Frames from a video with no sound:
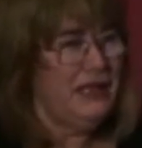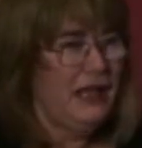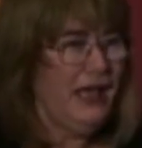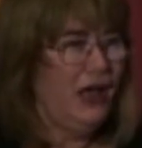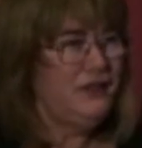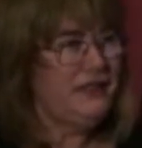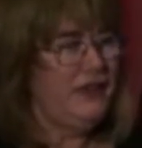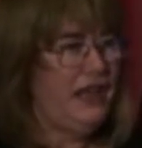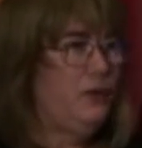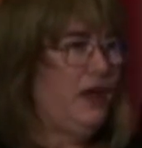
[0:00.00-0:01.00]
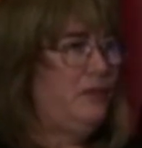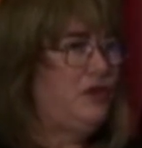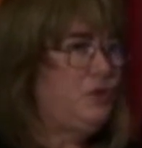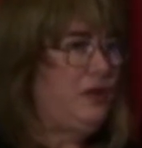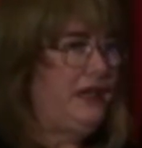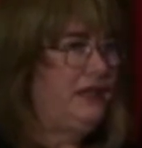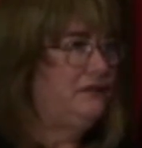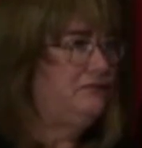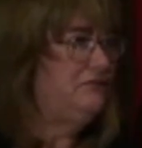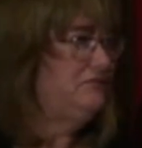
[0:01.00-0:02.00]
accounts of anywhere
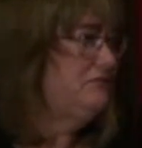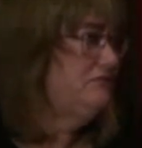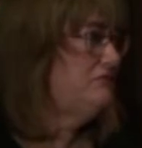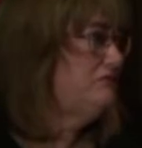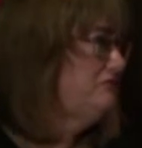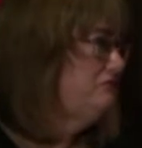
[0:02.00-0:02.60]
between